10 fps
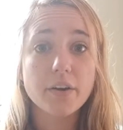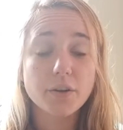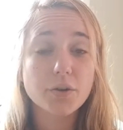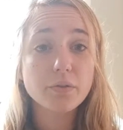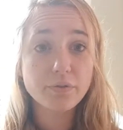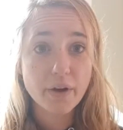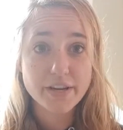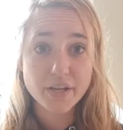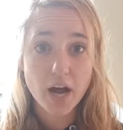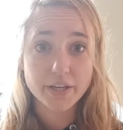new
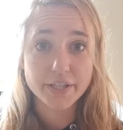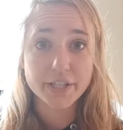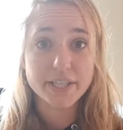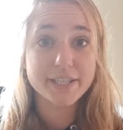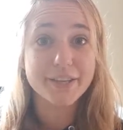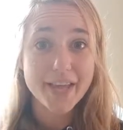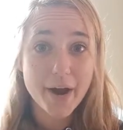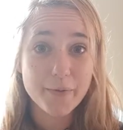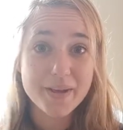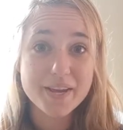fresh oxygen so
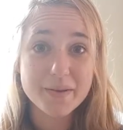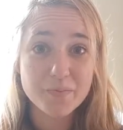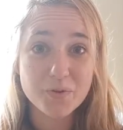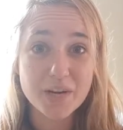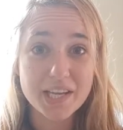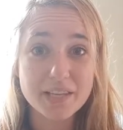that we can breathe.